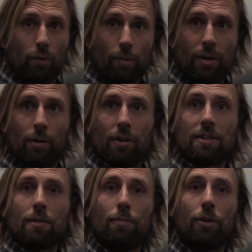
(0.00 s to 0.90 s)
warm
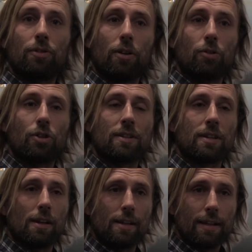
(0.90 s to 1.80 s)
anomalies in both oceans
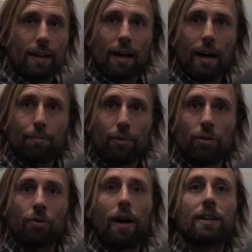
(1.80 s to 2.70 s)
leading up to
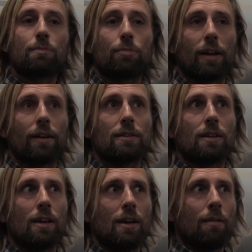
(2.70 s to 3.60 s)
dry springs,
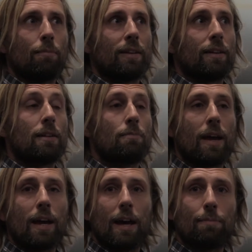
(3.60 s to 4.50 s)
but then it
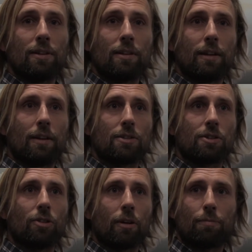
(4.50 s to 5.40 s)
may happen that a
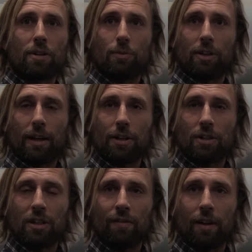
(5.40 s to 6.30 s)
strong
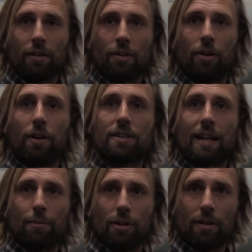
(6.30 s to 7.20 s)
precipitation event in early
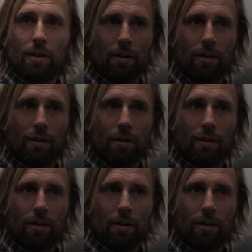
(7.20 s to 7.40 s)
summer,